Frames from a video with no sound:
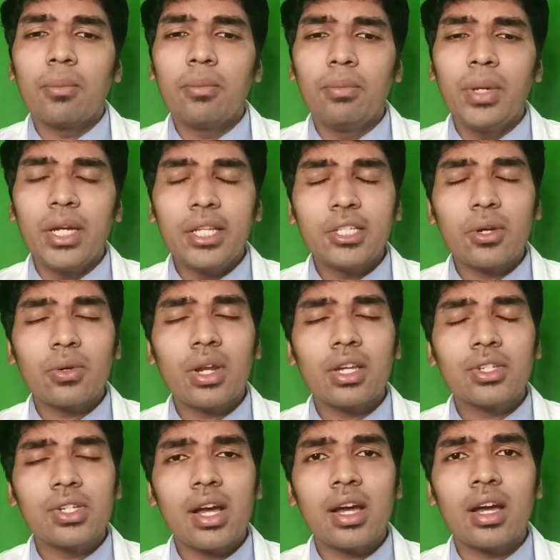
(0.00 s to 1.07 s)
B.D.
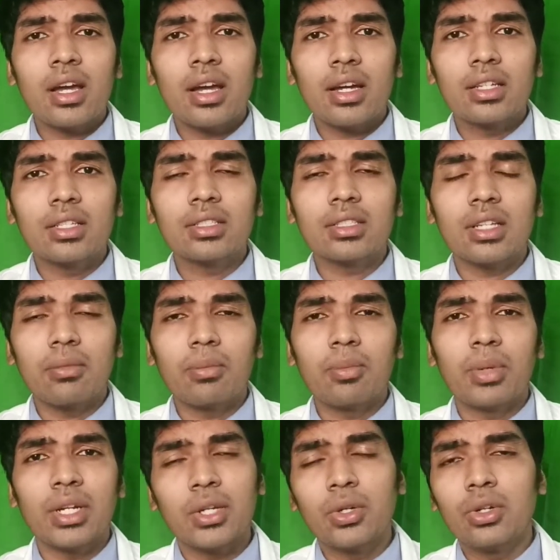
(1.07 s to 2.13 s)
Chaurasia is
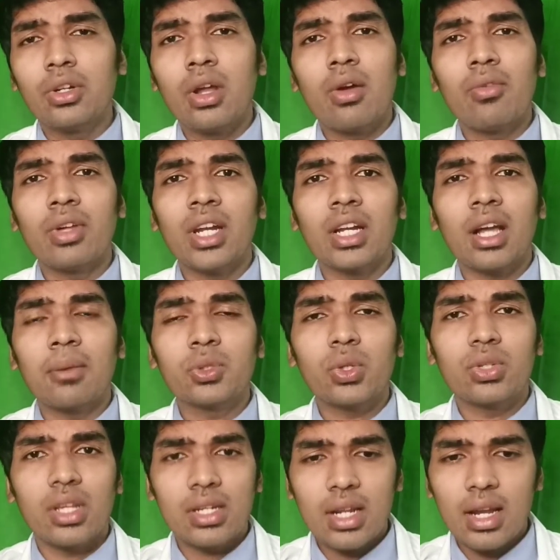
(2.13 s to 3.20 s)
pretty good when it comes to
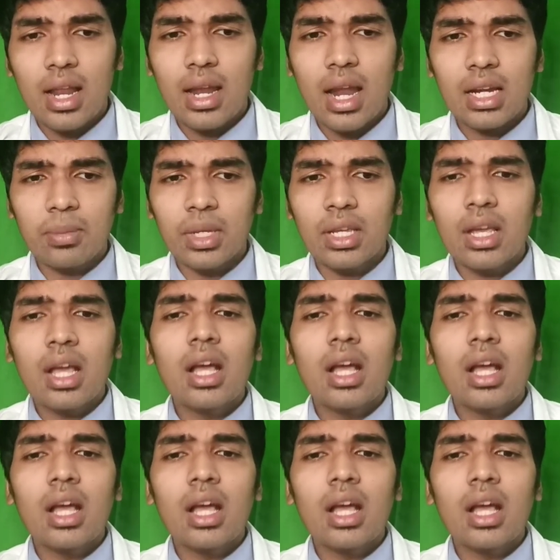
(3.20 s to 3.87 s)
general anatomy,